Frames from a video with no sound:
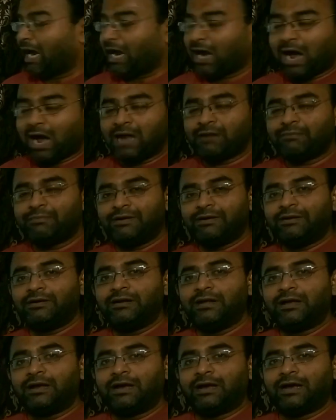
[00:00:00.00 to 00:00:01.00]
Carbon
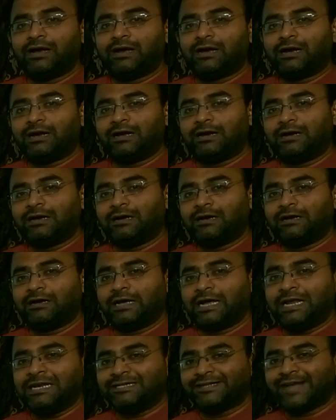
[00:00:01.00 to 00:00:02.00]

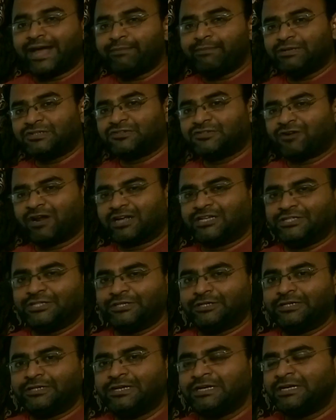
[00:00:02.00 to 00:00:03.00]
in diamond
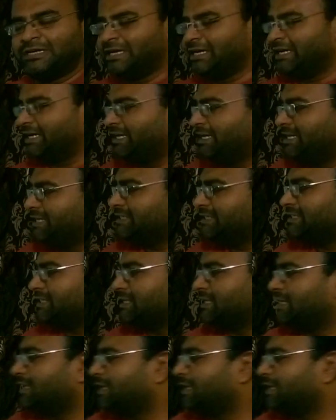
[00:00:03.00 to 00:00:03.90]
structure is